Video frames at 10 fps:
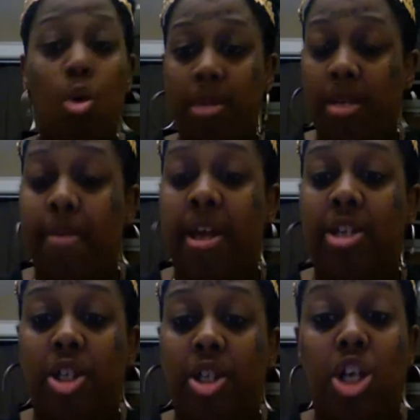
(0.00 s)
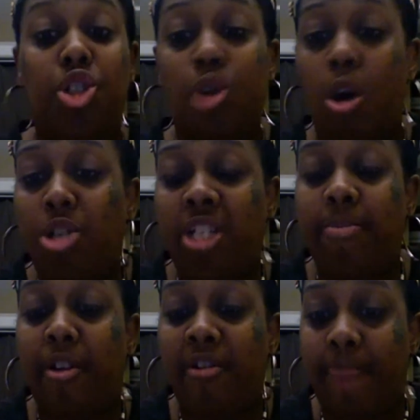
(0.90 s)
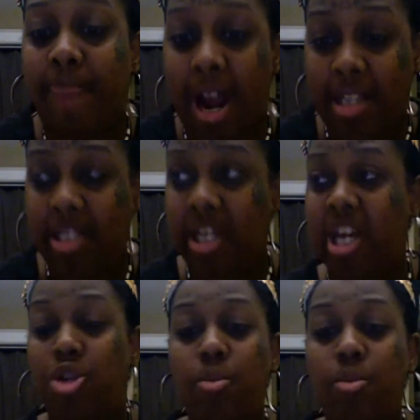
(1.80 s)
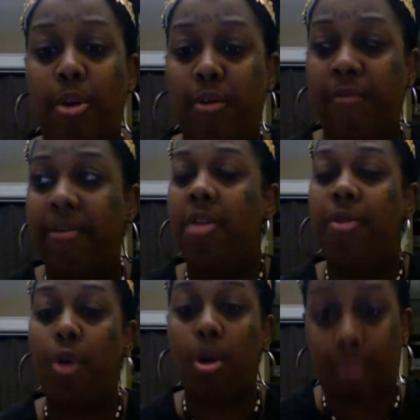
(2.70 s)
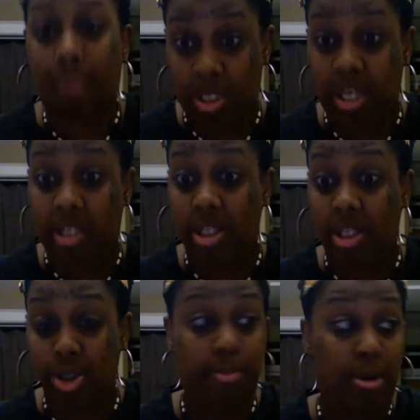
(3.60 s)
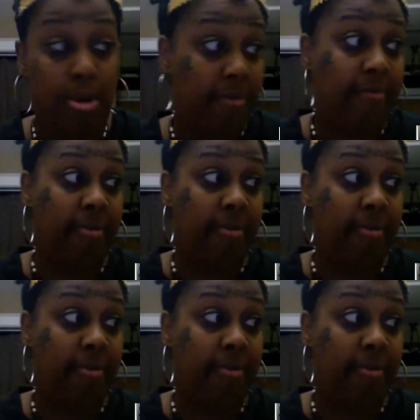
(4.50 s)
womb is a matrix because you don't just birth bodies in here. You birth thought processes. You birth